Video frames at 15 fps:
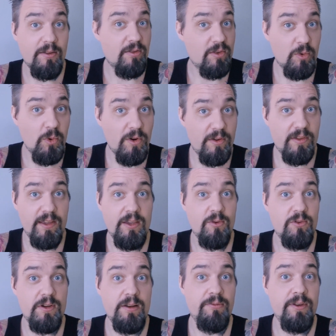in the stores they
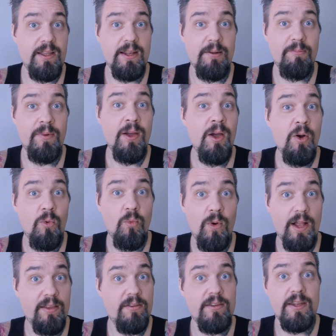usually feed them
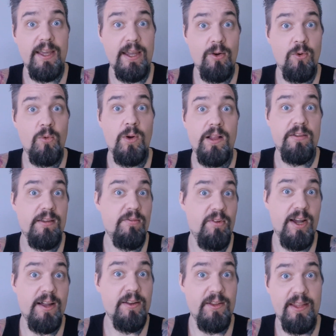once a day or once
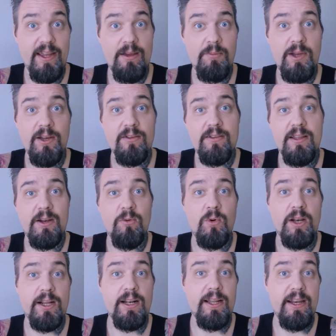every other day because they don't
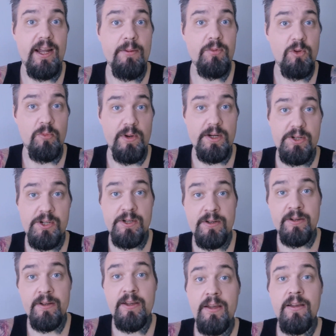want to clean up too much.
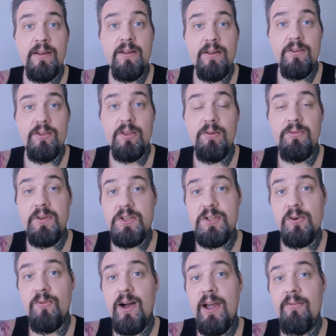So the fish
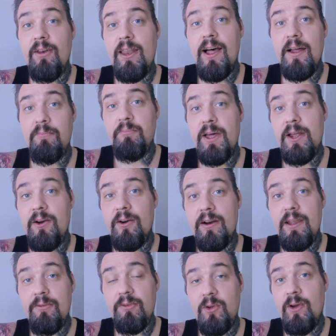survive a lot better
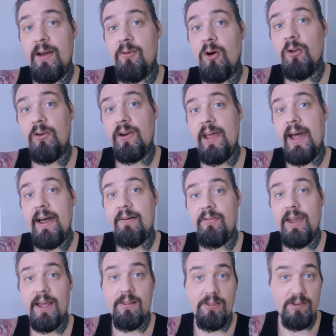if you have already have
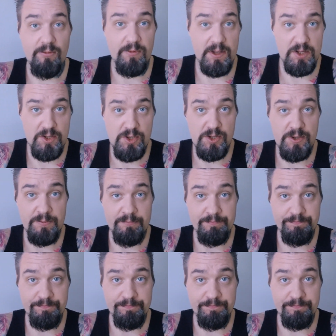healthy fish.